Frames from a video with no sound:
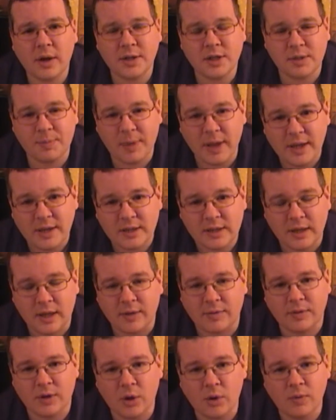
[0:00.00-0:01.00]
of space
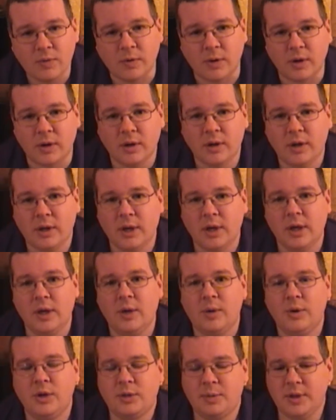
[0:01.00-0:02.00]
left over.
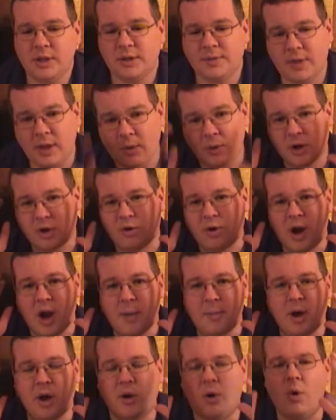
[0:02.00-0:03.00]
Which means if they want to
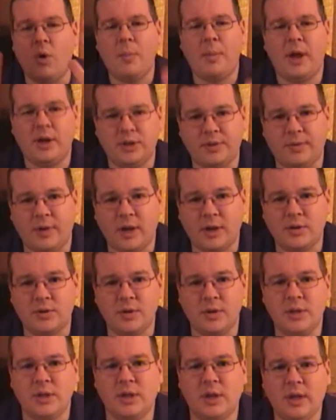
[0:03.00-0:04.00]
cram on a whole bunch of
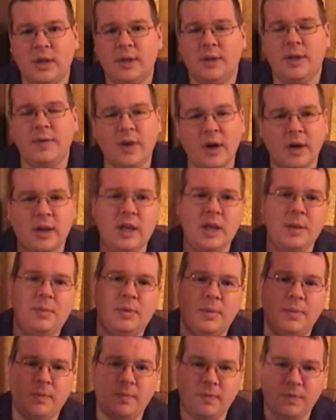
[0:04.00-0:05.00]
extras, they've got to keep
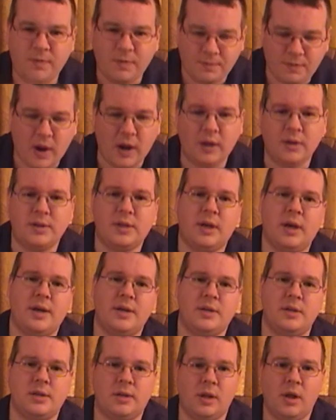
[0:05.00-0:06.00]
the File
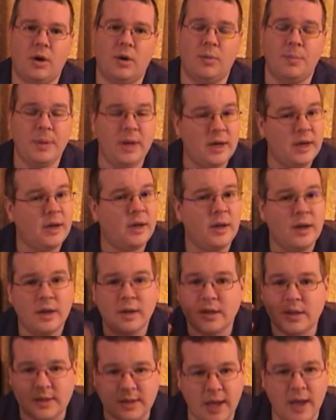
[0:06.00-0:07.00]
size is low, meaning
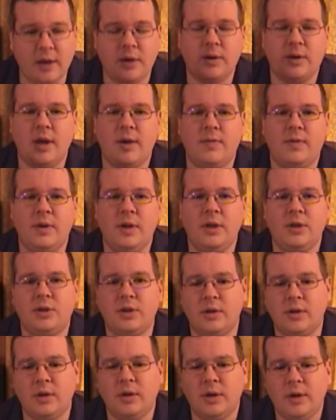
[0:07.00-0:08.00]
standard
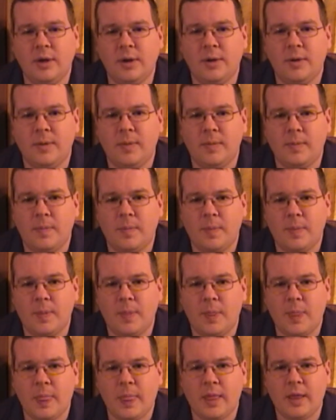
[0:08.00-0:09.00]
definition.
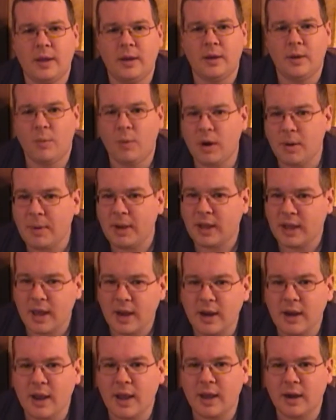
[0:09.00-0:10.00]
What am I
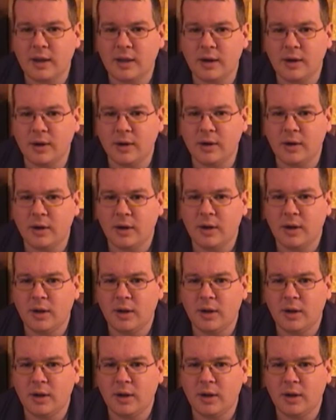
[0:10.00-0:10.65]
getting at here?